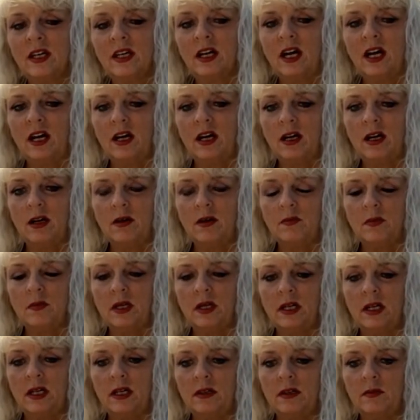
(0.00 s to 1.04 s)
A
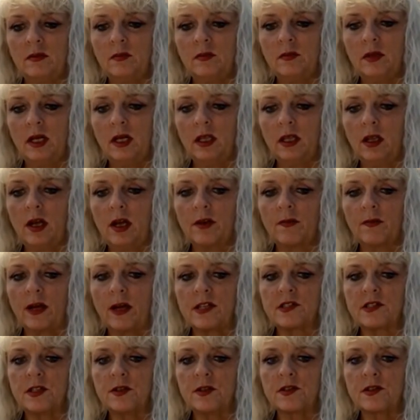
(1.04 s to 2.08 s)
lot of
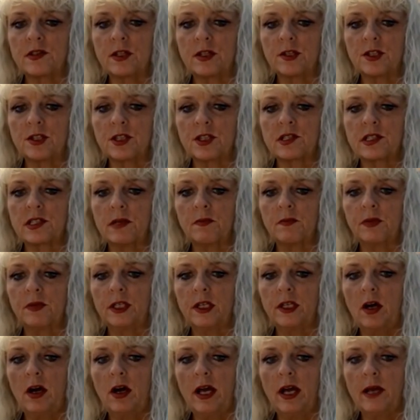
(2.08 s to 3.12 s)
rescues, they're just simply
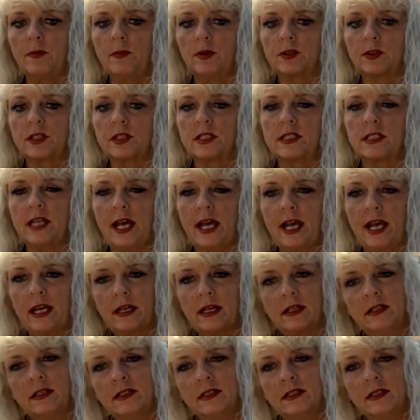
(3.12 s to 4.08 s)
not able to take